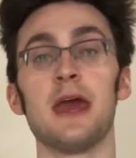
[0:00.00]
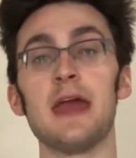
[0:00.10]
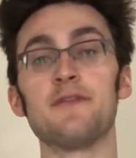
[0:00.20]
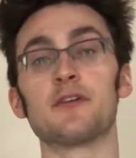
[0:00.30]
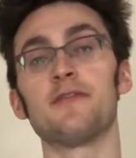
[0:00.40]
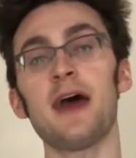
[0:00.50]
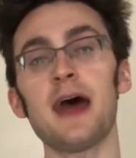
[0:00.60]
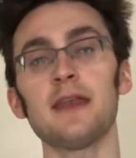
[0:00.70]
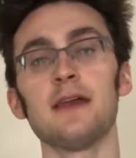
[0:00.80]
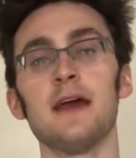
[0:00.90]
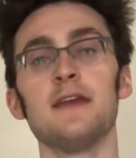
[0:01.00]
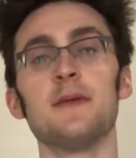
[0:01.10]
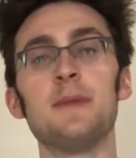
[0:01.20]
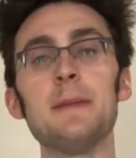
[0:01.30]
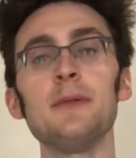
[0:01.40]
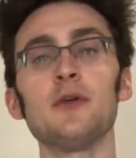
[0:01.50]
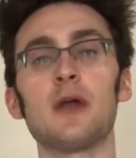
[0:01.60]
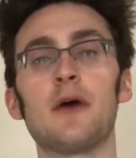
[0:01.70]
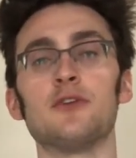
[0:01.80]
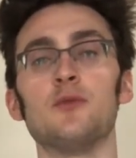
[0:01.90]
If you're fat, the people
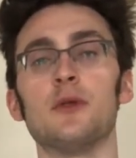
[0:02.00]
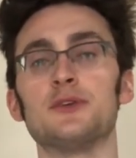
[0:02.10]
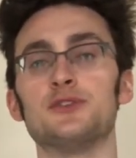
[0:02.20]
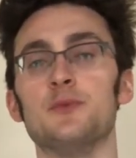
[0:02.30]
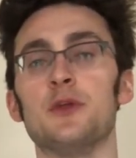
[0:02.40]
around you will assume